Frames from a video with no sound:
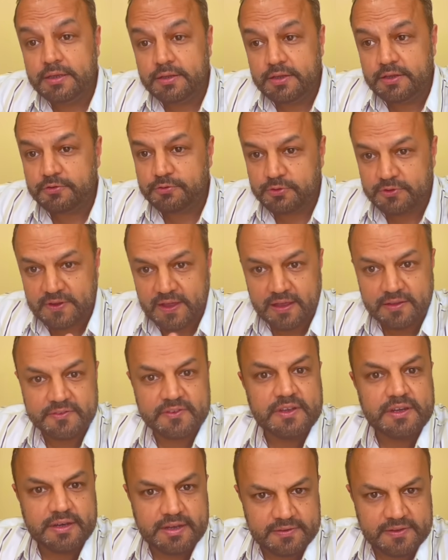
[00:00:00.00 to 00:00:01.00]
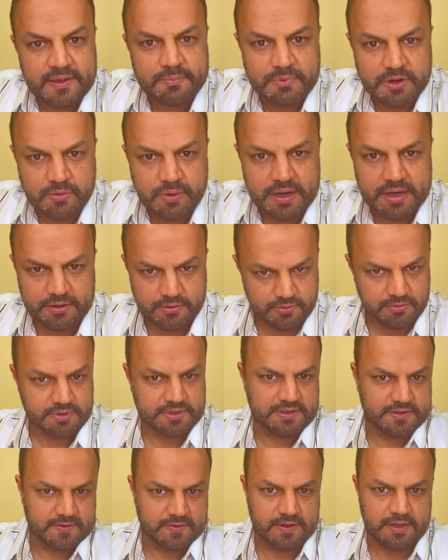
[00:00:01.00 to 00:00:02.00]
This was asked in December 22,
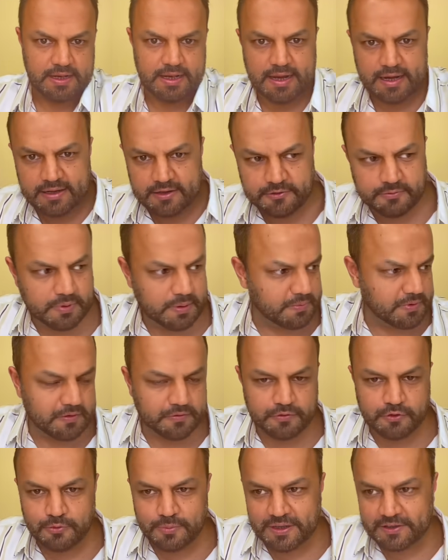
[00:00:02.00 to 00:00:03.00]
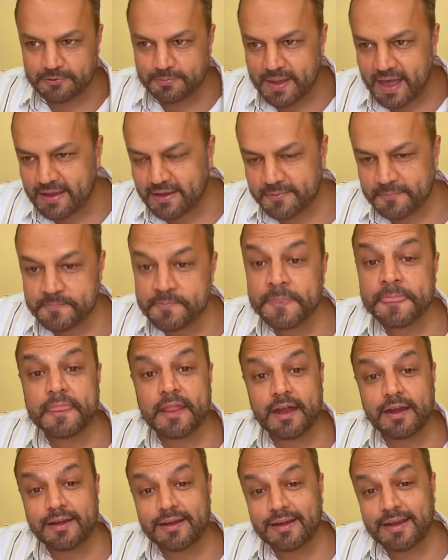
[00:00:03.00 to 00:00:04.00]
just the latest paper a few months back.
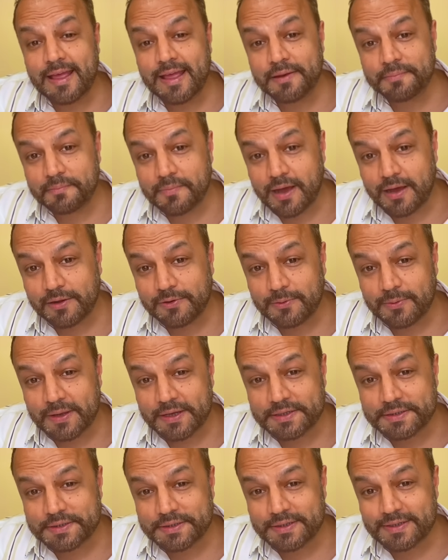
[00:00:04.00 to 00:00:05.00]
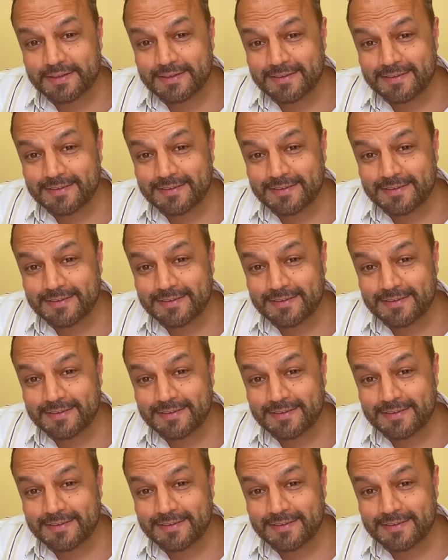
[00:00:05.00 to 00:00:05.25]
10-mark question.